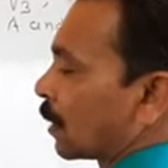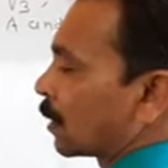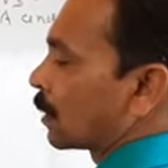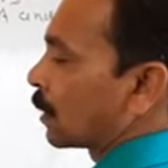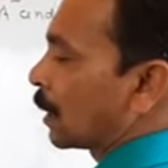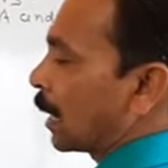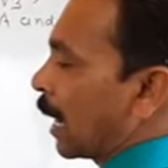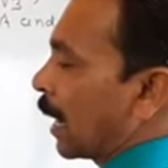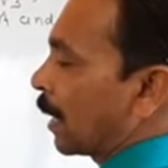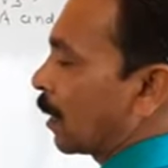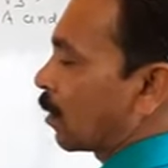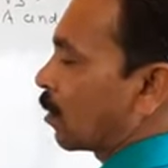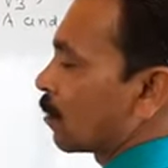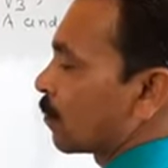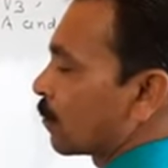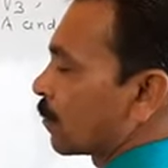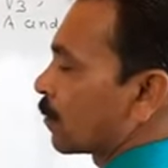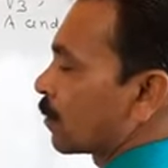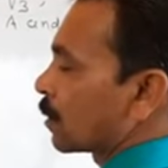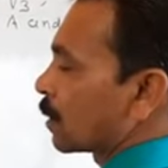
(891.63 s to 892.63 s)
tan
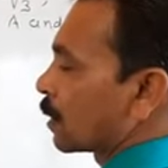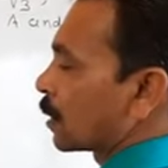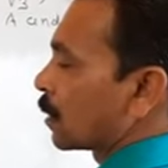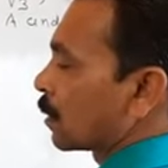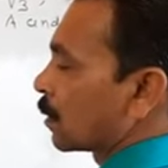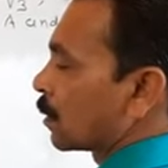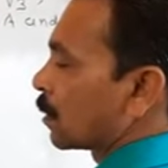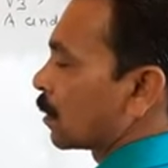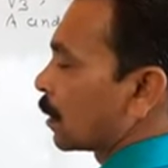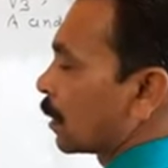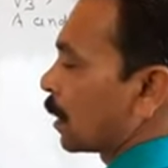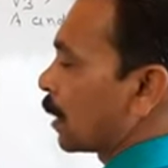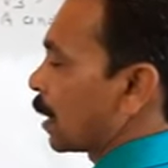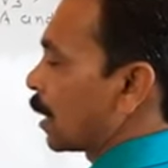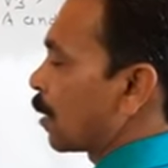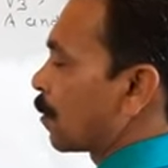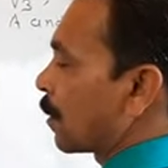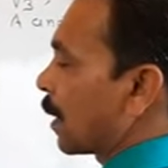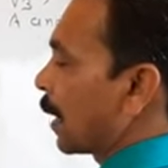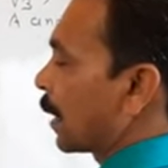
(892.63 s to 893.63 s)
of
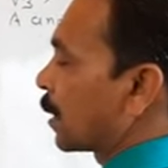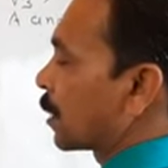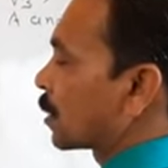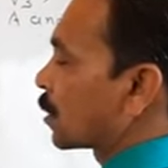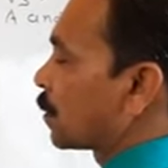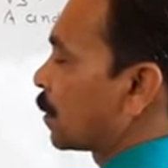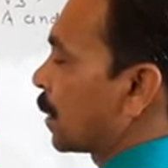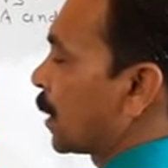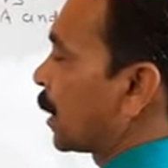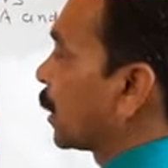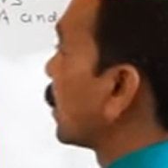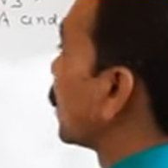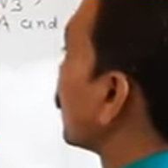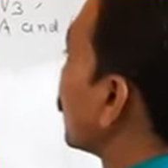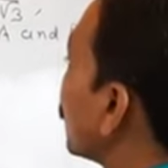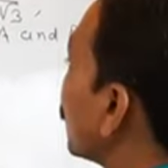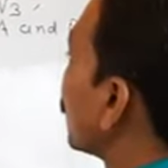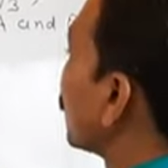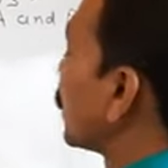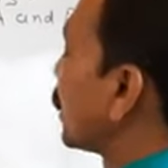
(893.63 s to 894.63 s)
a minus
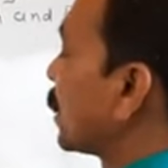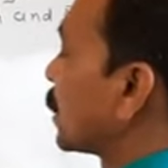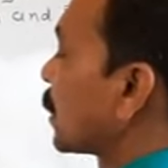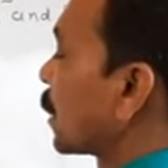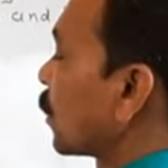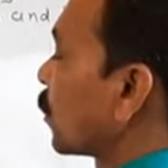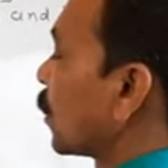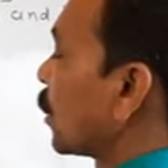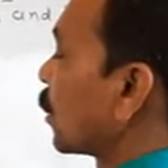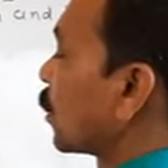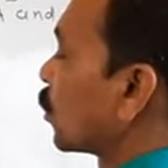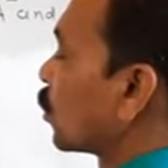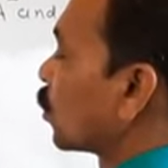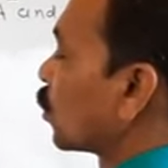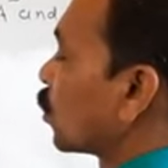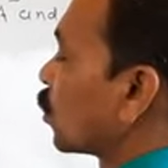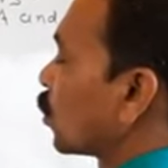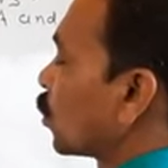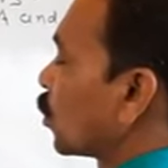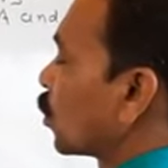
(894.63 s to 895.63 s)
b is equal to
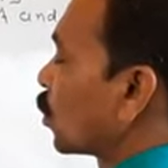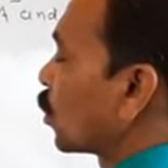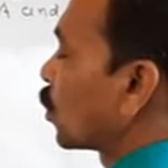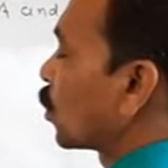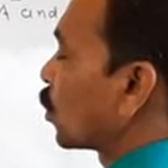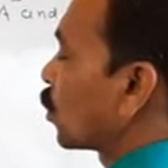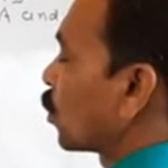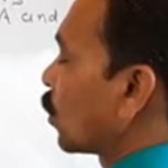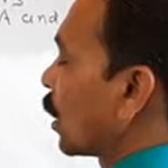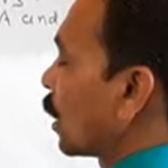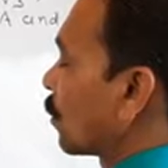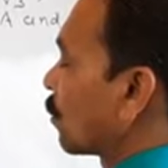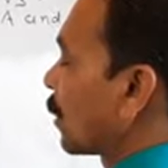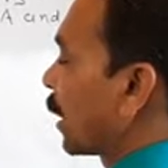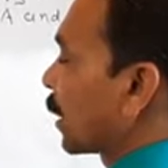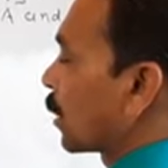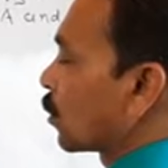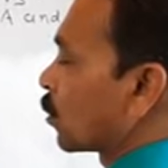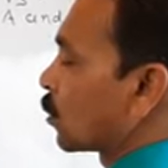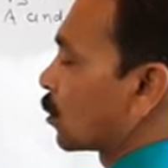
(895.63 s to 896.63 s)
1
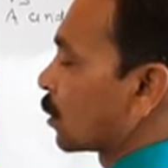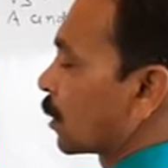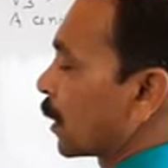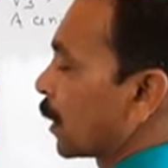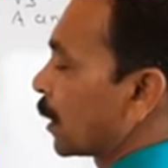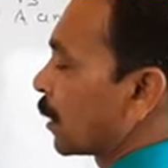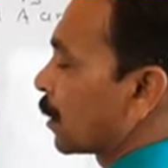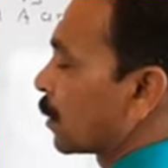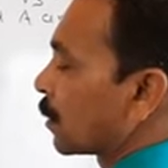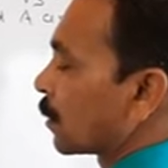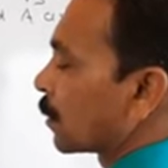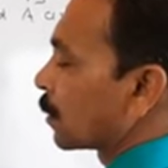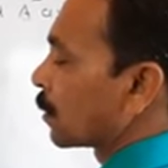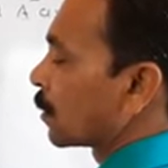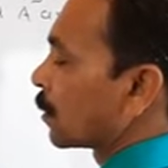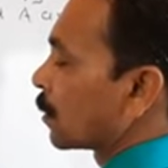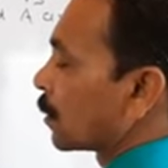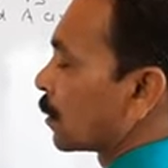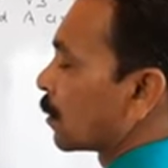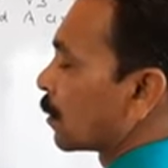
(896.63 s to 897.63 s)
by root 3.
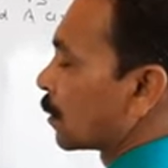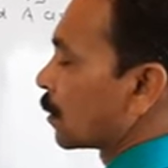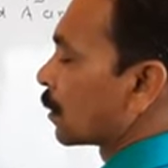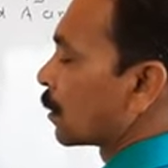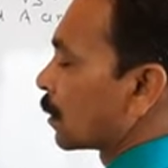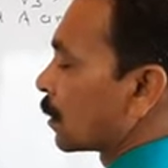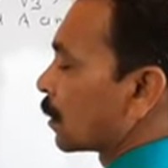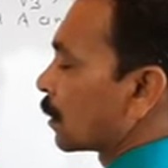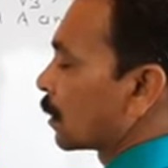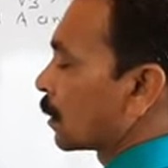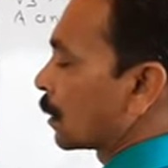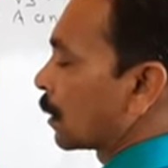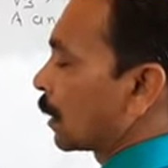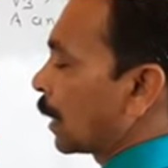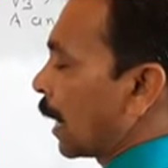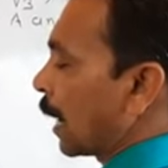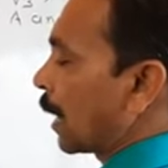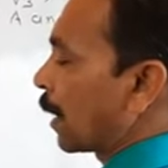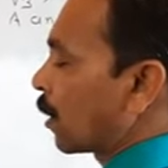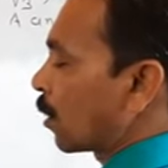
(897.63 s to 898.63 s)

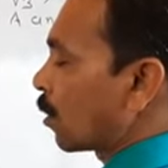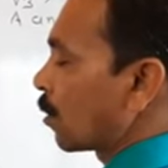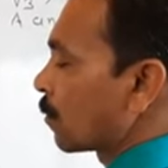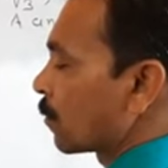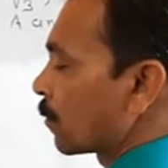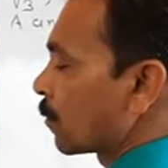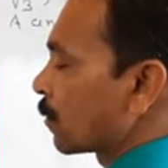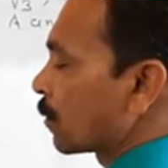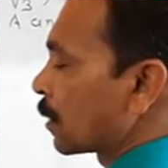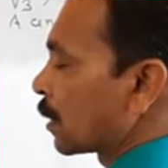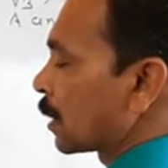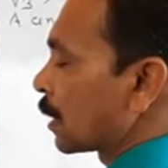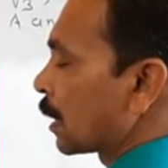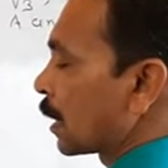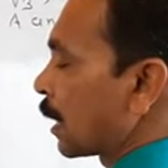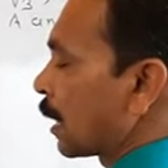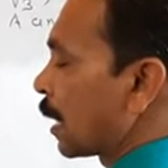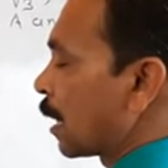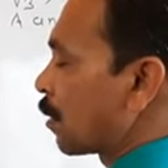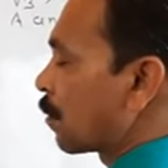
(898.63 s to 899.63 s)
Tan of
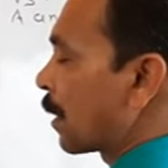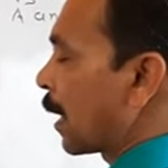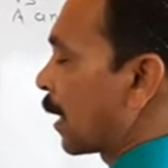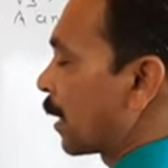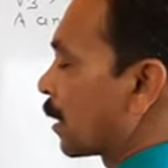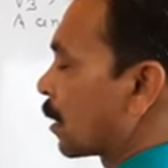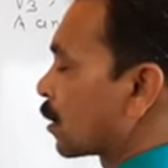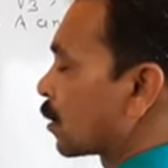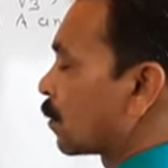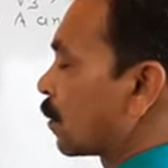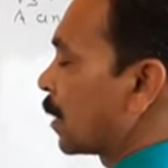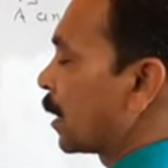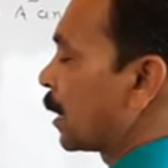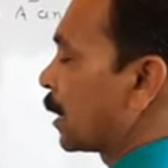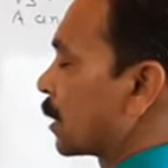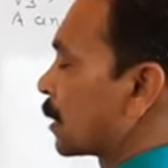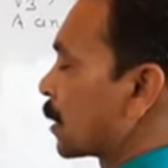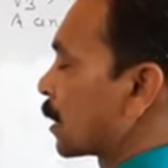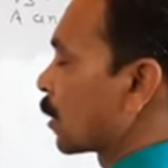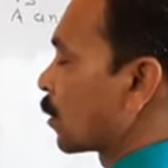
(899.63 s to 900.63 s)
a minus b
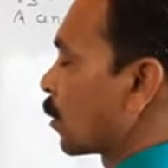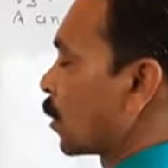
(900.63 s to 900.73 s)
is equal